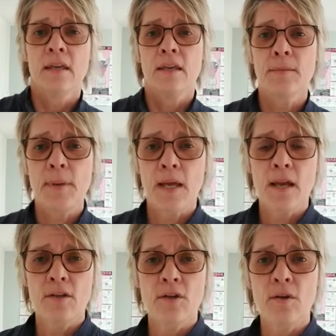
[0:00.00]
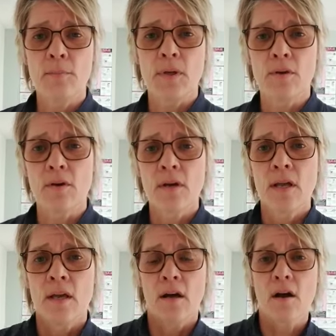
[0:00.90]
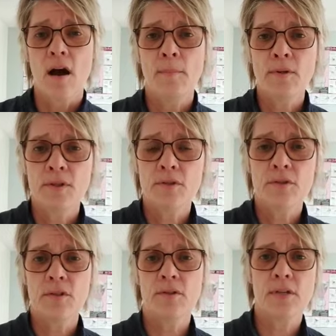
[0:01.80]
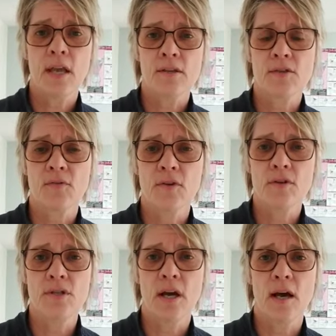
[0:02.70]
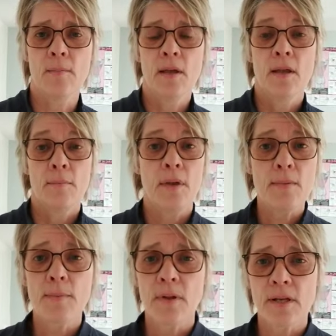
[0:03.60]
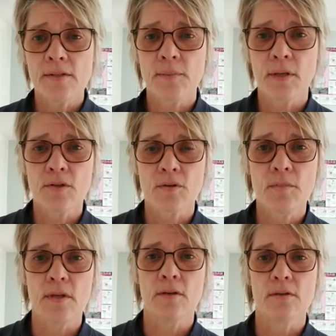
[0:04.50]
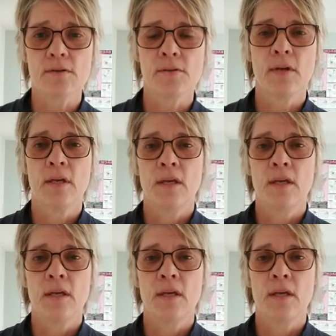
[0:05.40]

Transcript: get back on your computer, accomplish your task for your job, maybe plan some extra meals,